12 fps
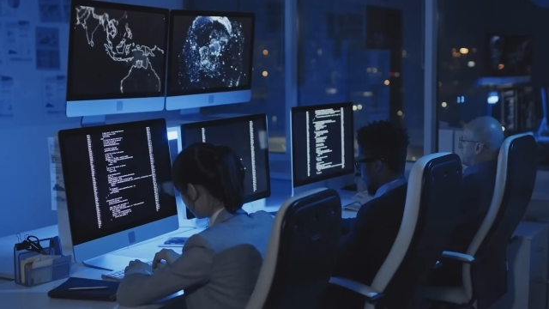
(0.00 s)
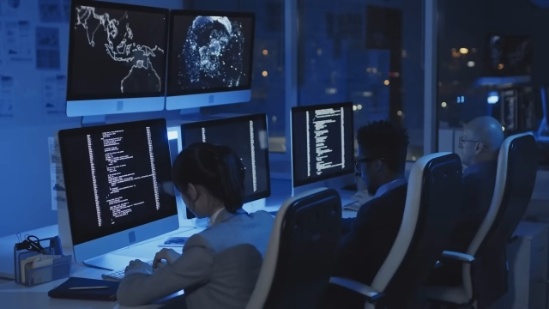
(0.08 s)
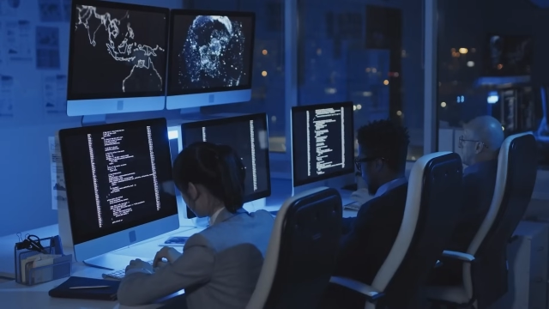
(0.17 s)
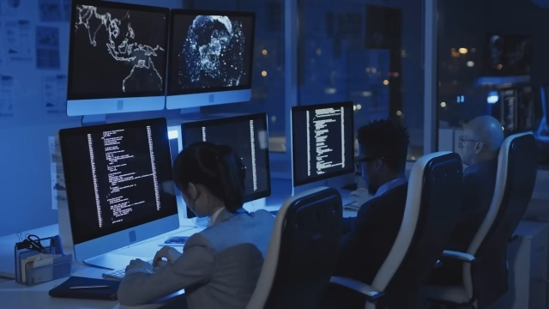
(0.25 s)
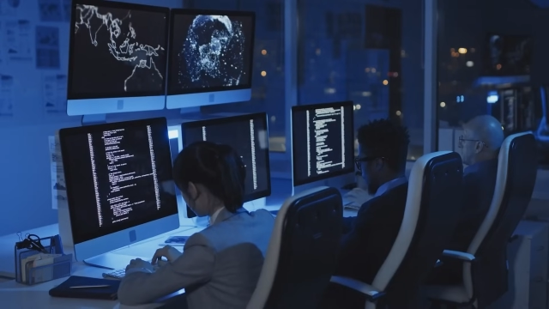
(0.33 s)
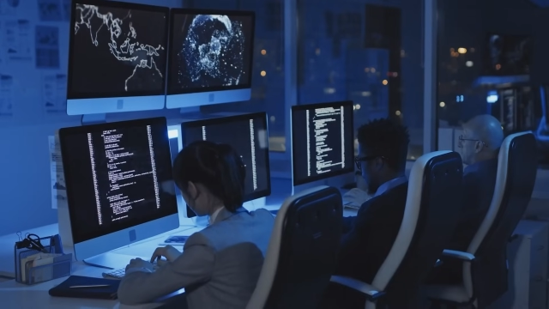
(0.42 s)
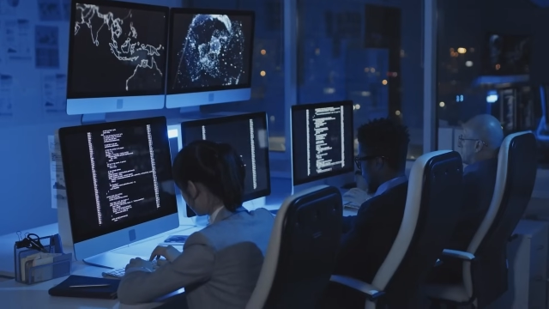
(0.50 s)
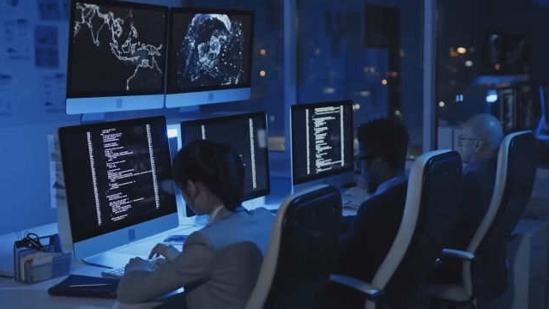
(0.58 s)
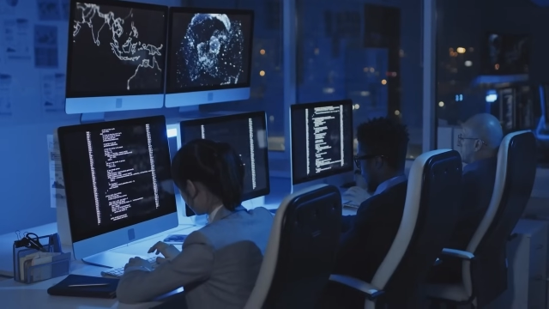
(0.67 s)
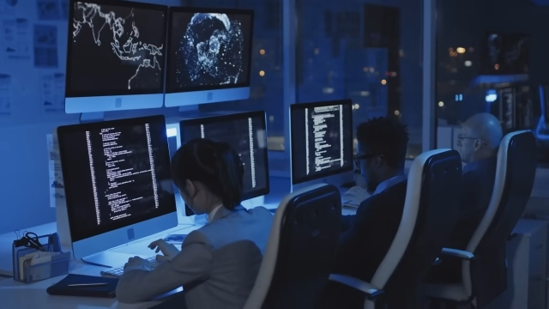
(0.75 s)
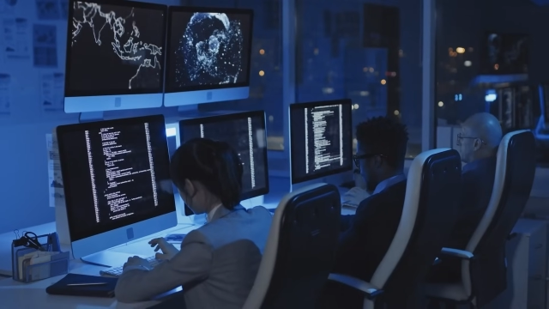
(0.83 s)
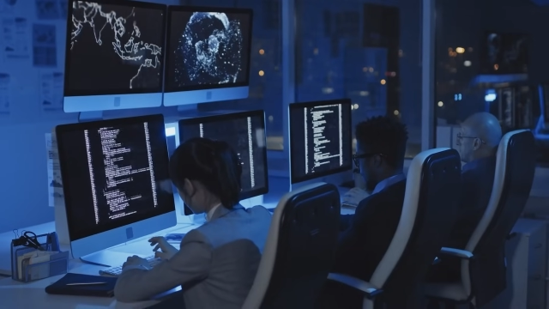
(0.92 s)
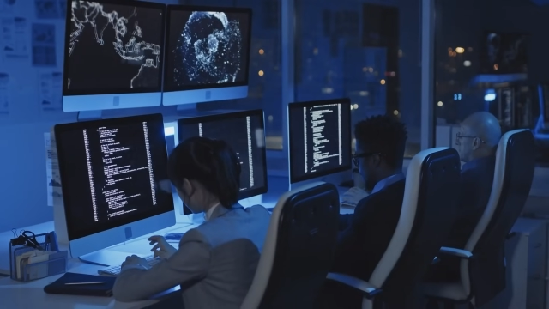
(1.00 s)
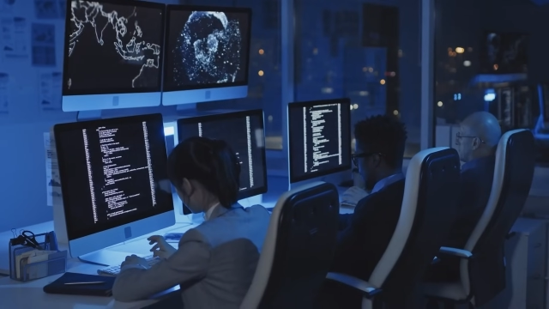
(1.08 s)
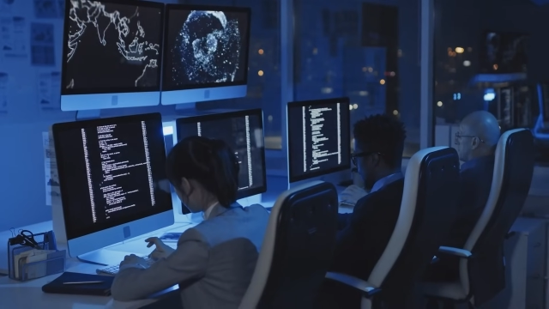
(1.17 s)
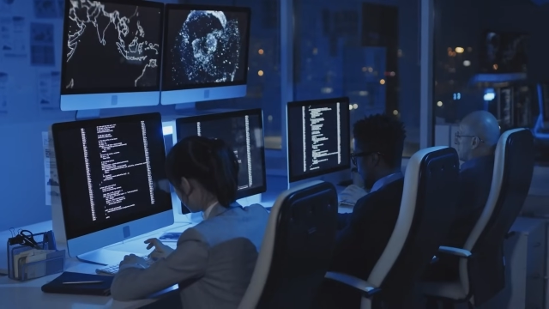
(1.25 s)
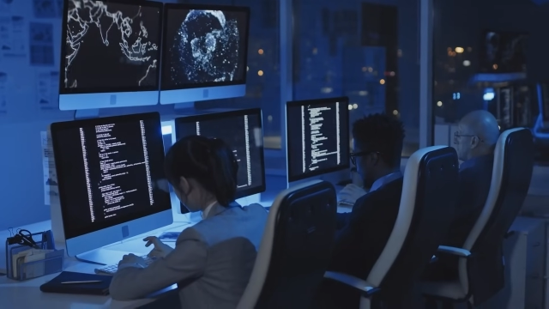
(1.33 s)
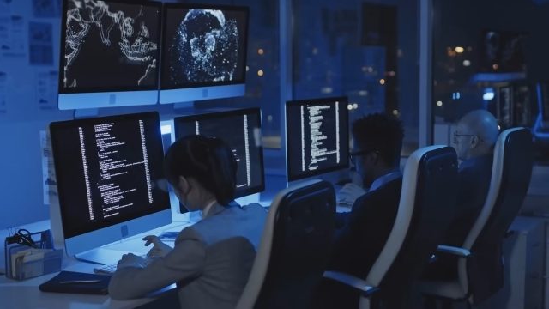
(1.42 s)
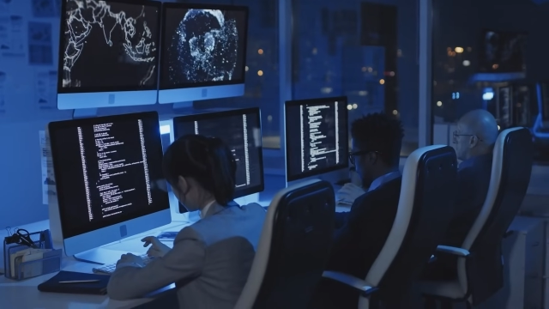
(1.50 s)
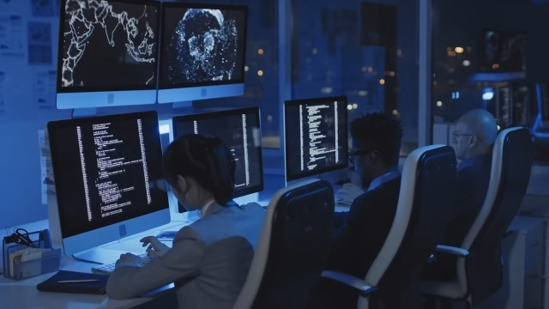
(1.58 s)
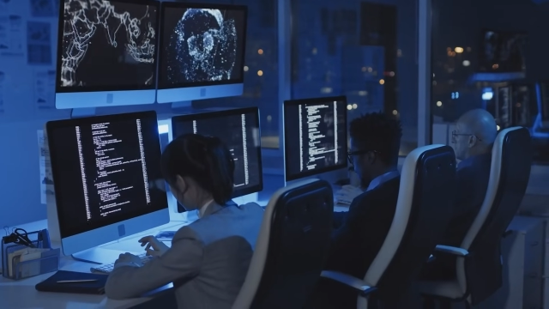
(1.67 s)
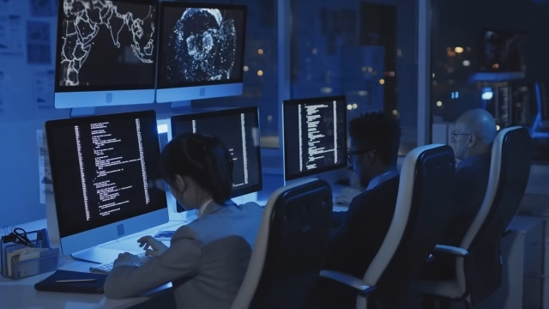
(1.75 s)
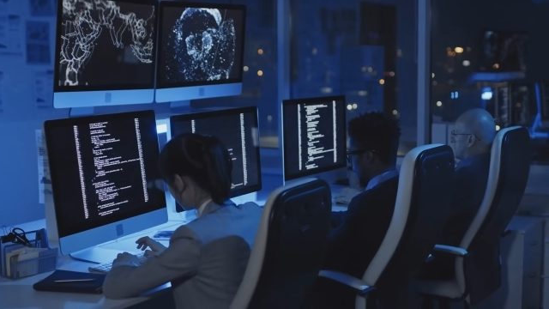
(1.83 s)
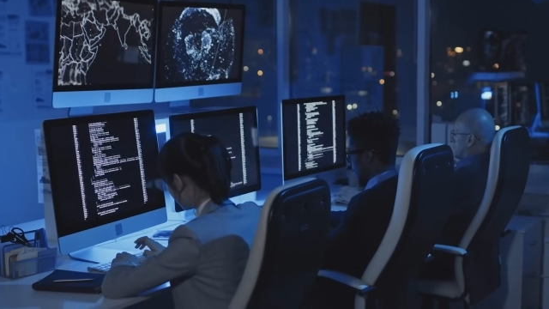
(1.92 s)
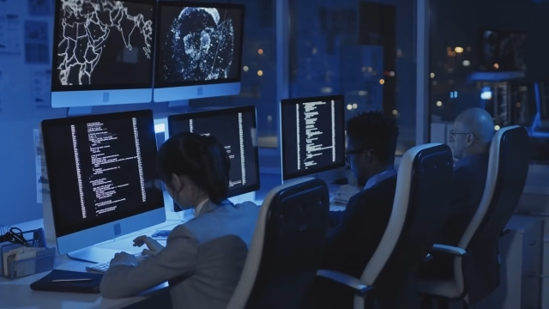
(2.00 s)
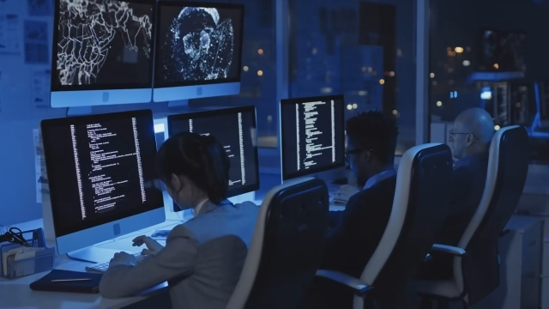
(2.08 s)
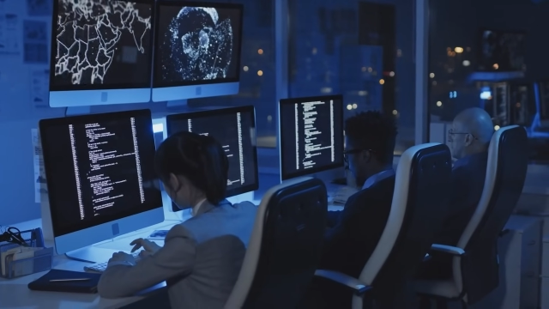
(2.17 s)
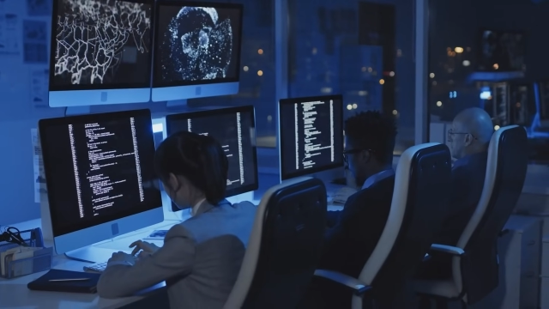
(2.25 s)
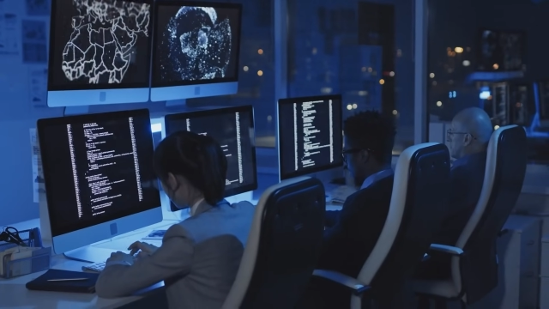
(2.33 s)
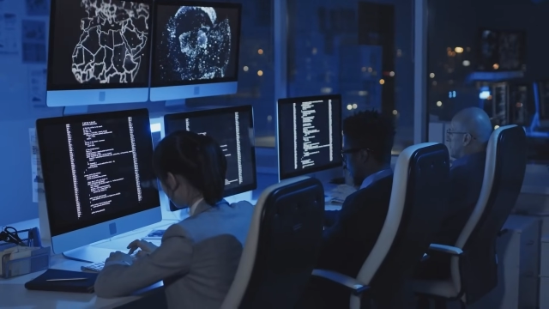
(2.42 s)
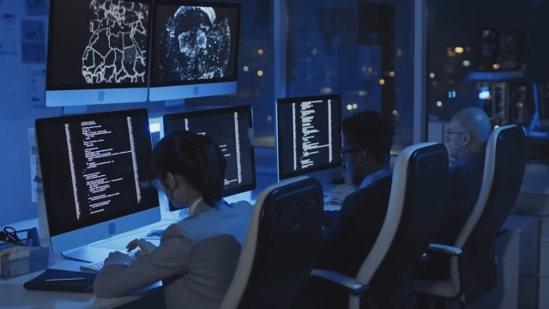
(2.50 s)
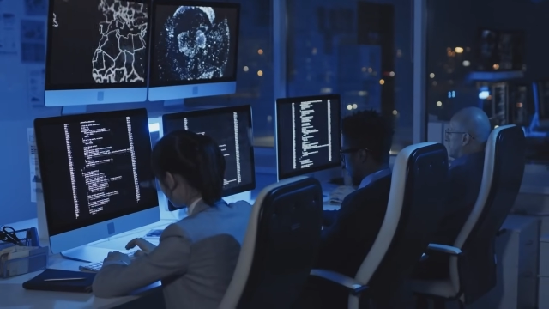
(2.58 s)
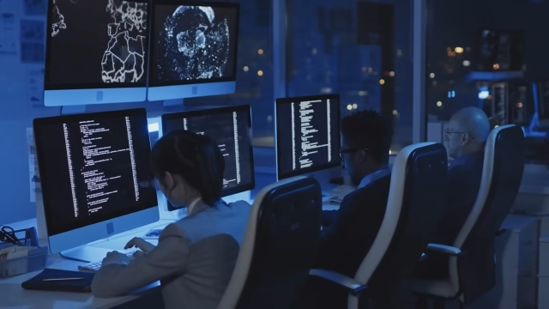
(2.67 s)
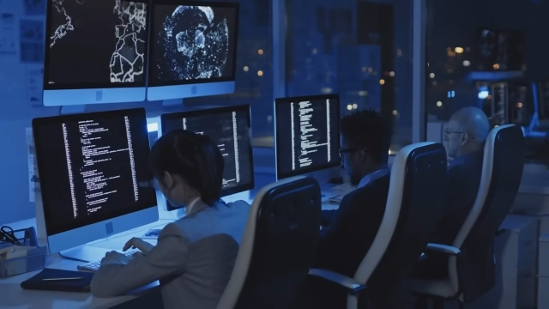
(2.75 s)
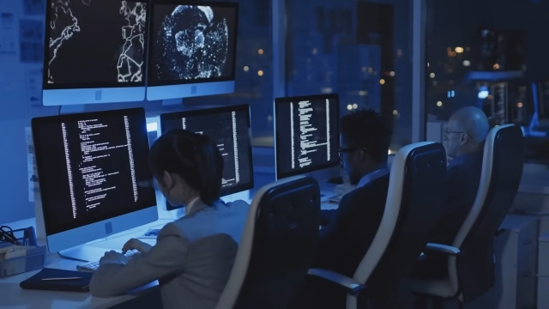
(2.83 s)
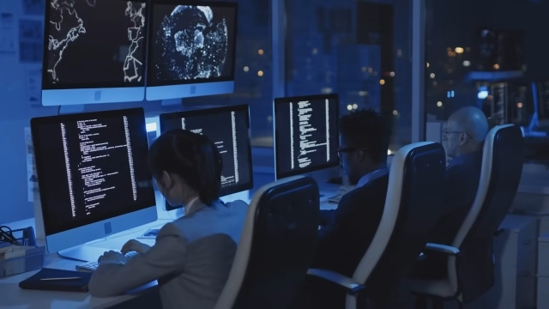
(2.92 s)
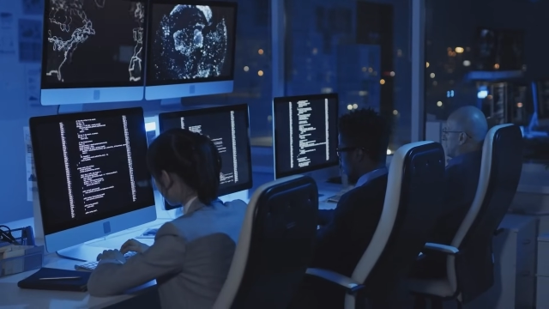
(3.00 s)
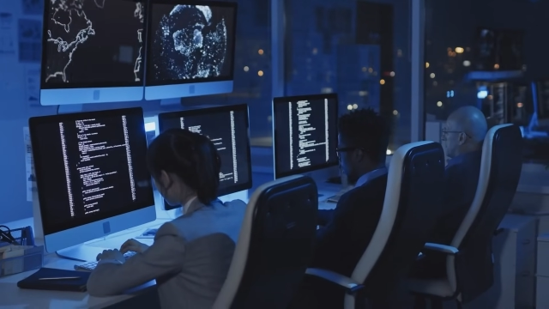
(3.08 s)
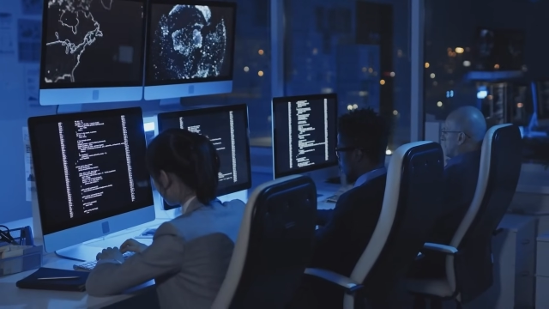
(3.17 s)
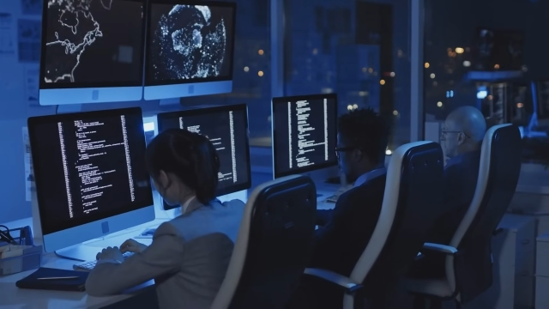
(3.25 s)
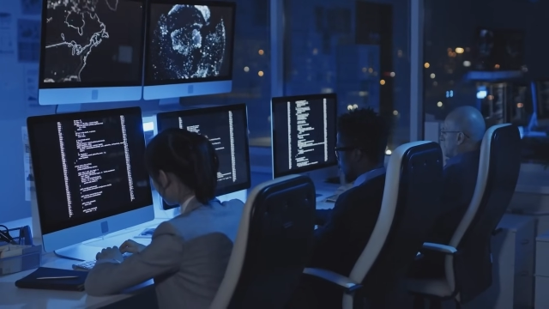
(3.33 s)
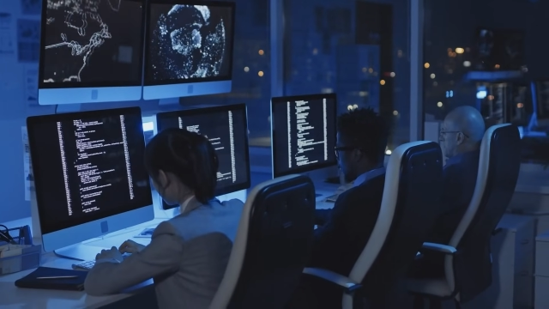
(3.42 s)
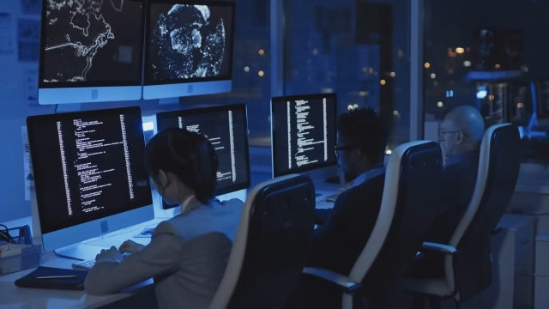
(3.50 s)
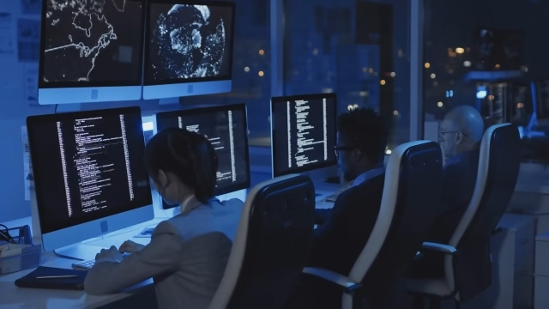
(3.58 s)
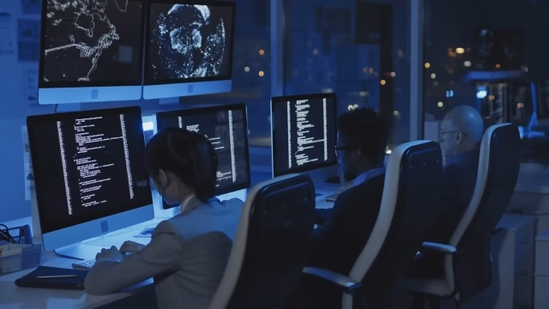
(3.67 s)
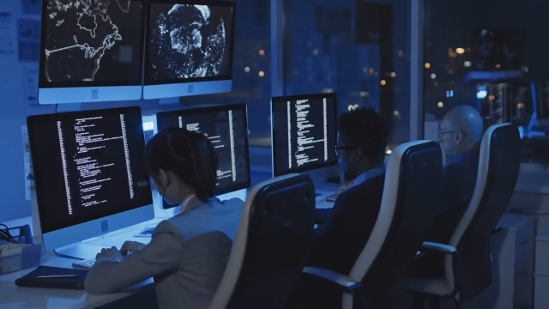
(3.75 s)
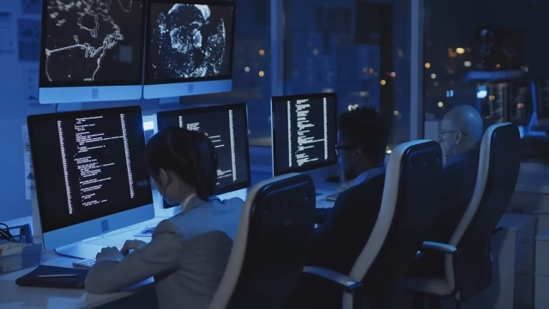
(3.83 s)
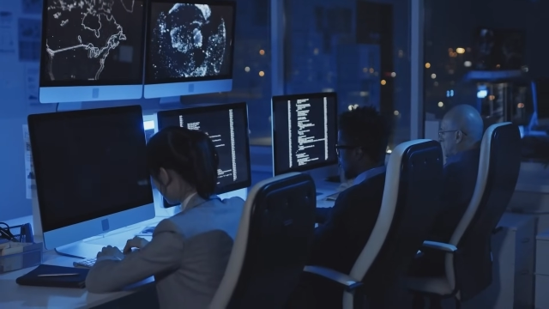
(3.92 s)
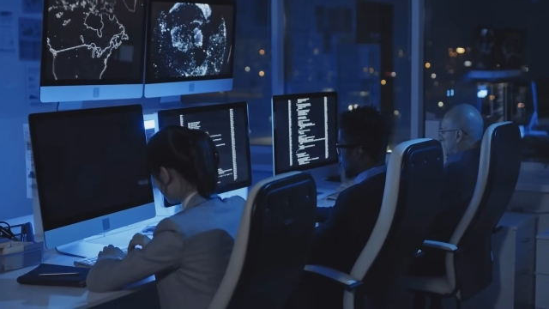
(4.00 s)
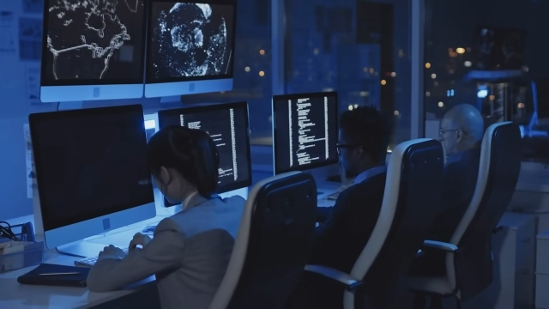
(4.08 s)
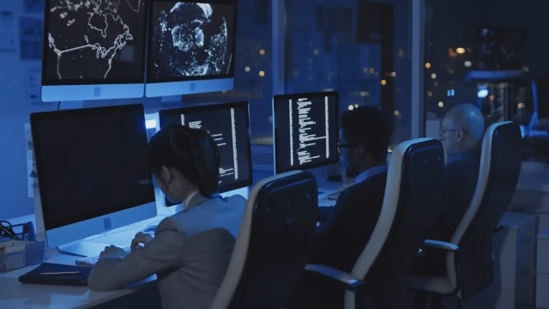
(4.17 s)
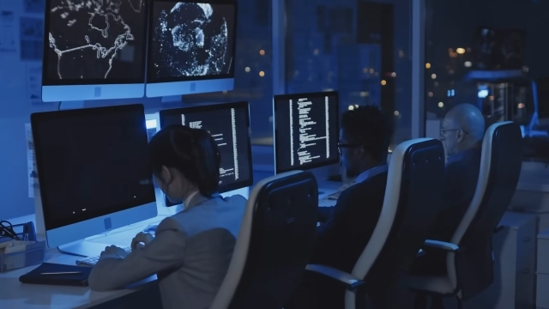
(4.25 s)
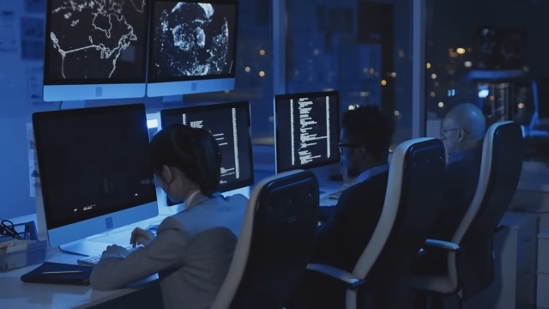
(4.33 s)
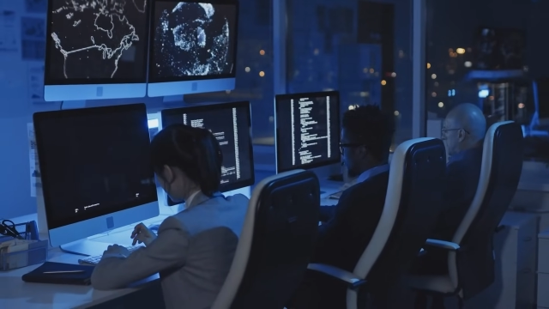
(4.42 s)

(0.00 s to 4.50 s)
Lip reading: [unreadable: no face in view]